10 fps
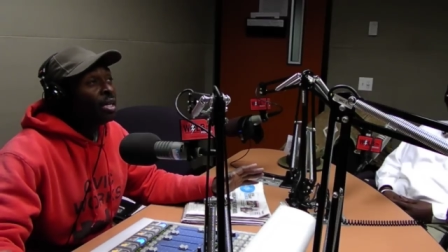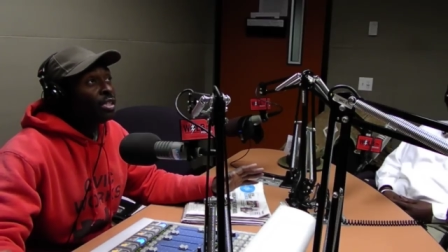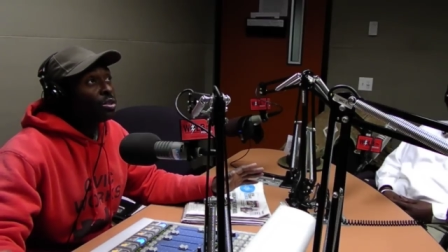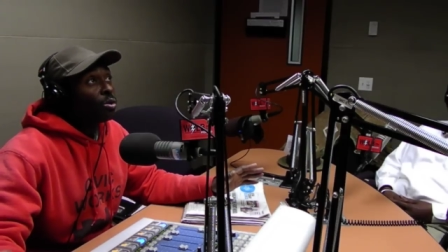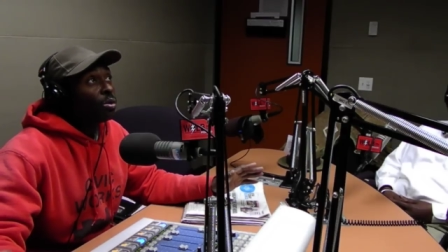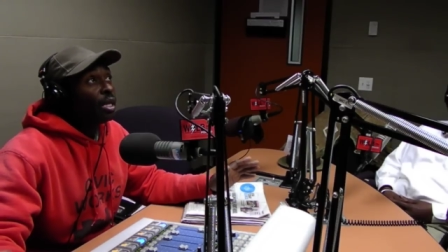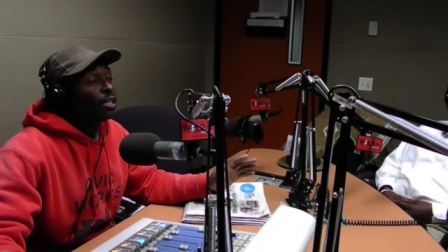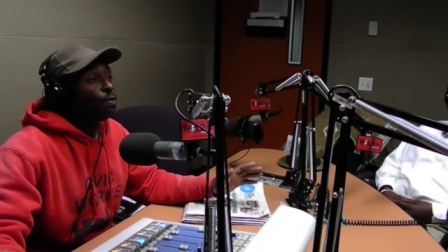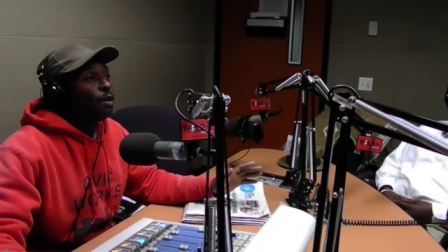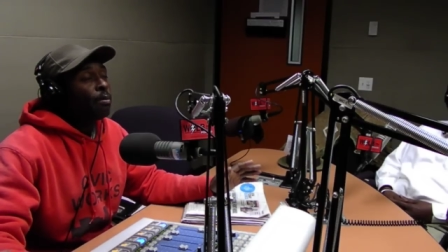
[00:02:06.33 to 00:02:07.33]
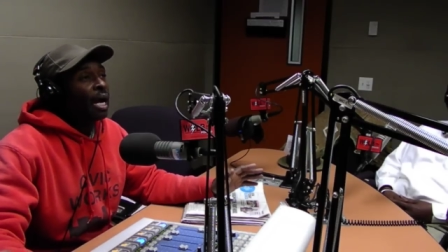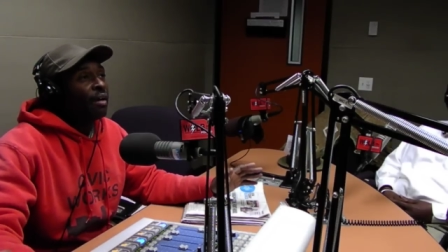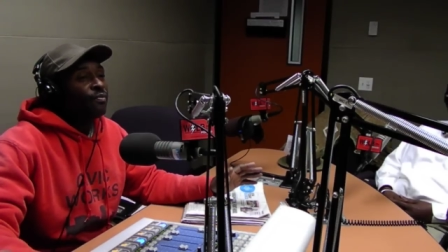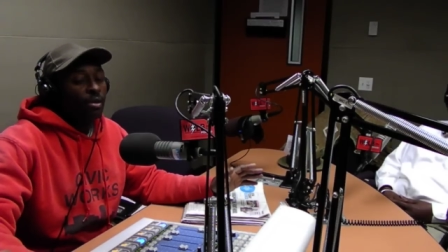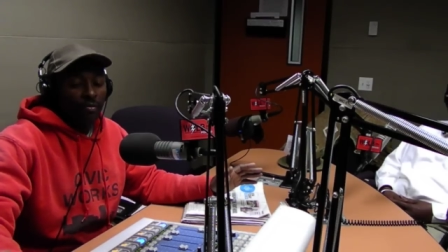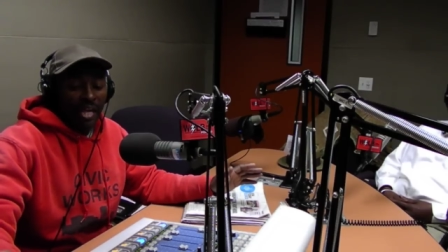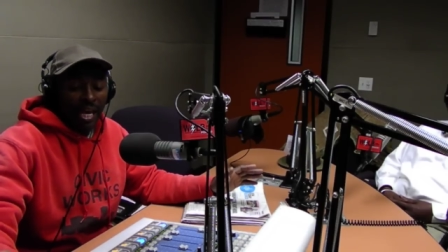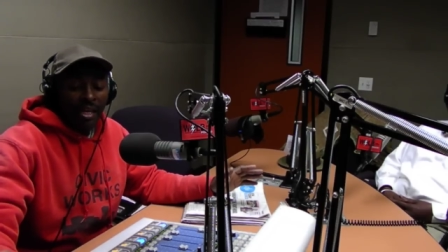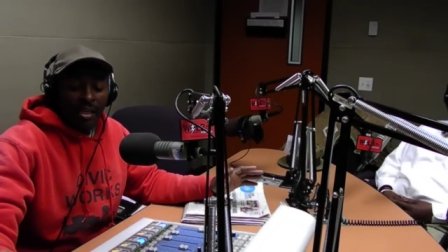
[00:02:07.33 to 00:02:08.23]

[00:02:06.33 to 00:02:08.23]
So let's be mindful of that.